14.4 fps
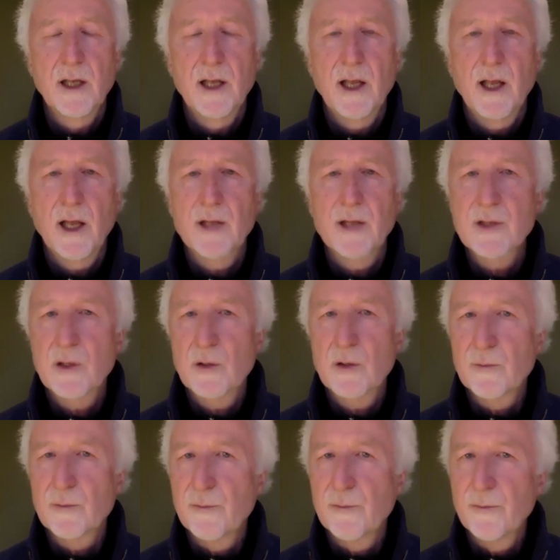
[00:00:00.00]
And
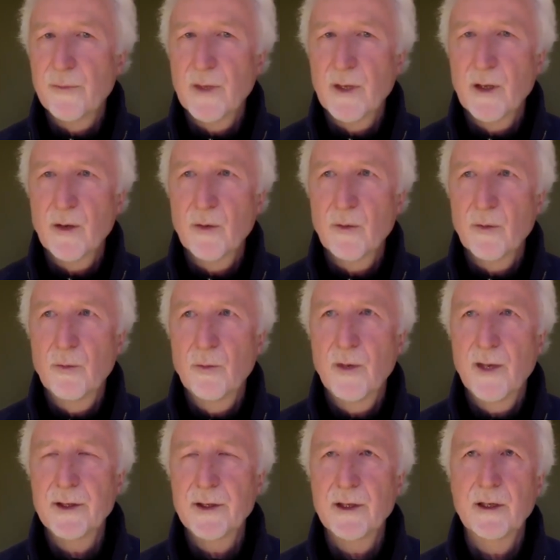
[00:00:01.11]
so,
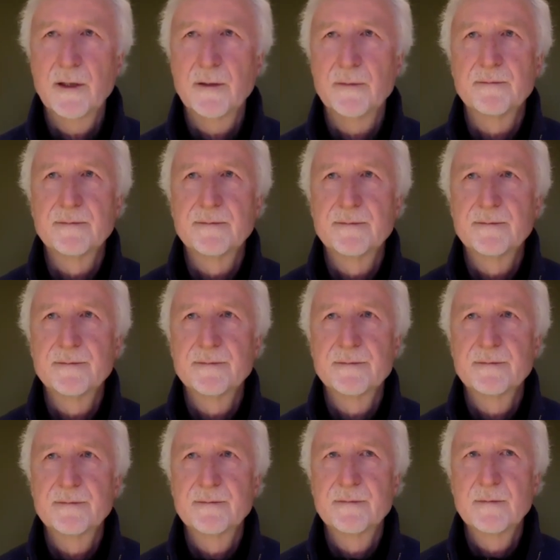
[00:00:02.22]
whether
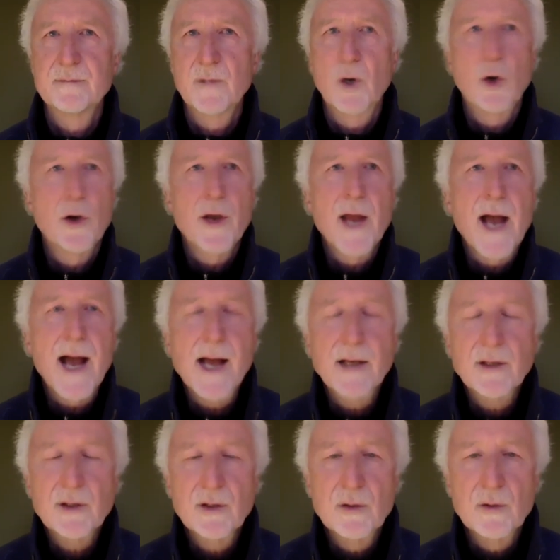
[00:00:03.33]
or
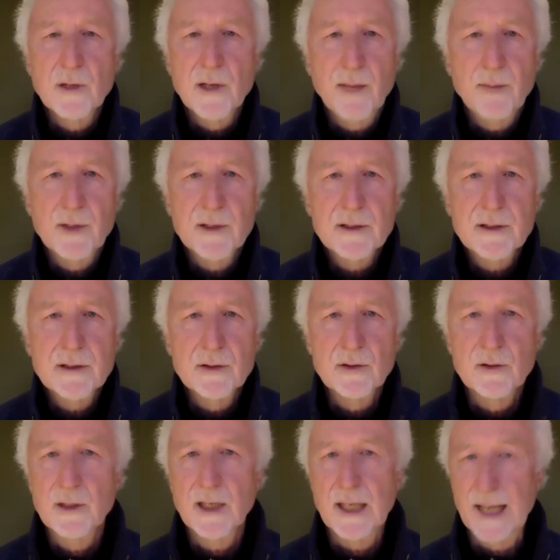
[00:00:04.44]
not you were able
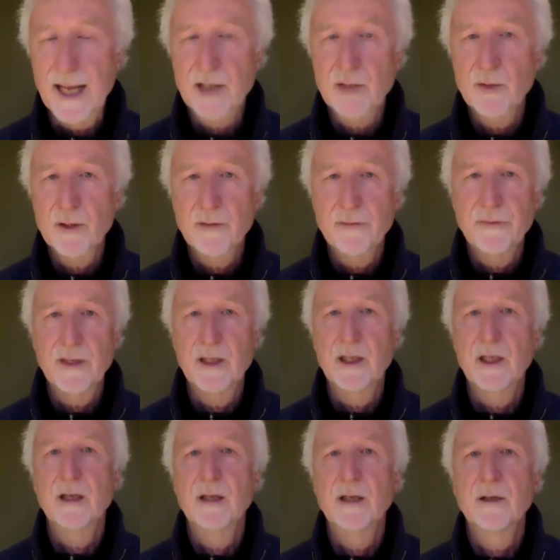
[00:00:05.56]
to connect with a
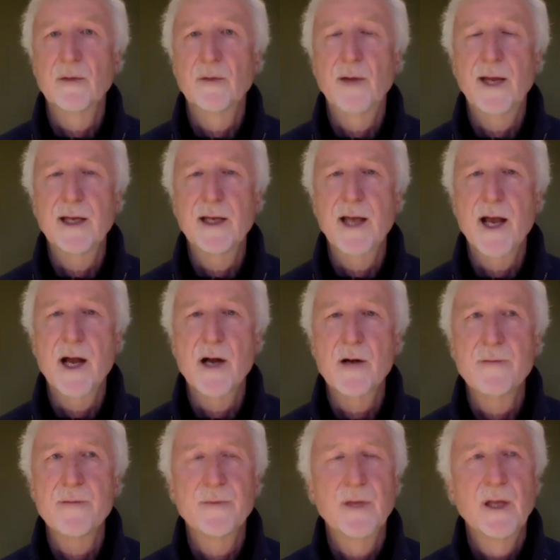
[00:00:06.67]
feeling right
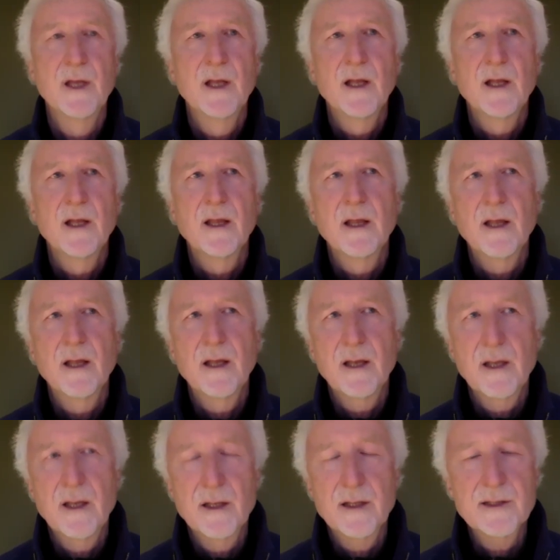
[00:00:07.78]
now, it
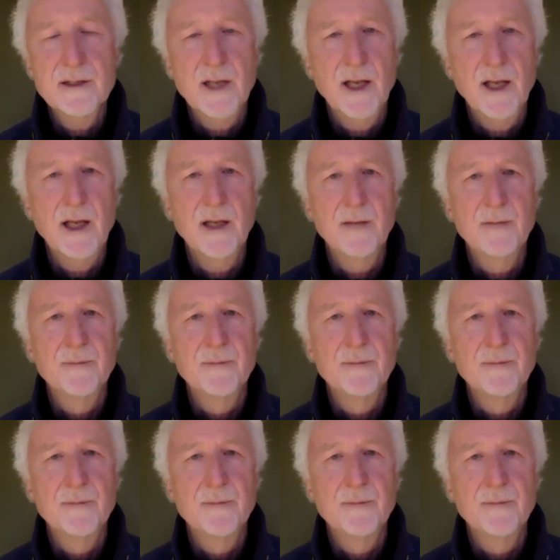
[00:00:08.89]
is a